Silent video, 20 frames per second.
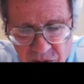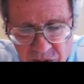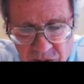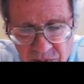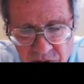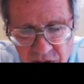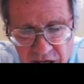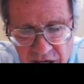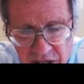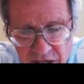
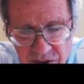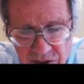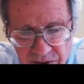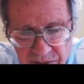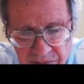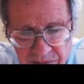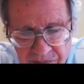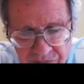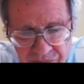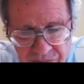business,
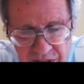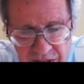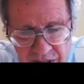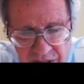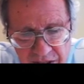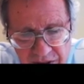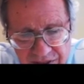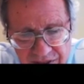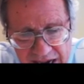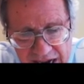and mass
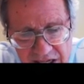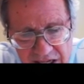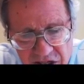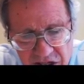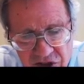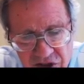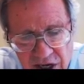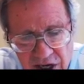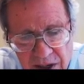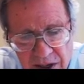
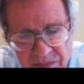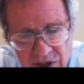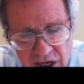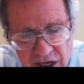appraisal.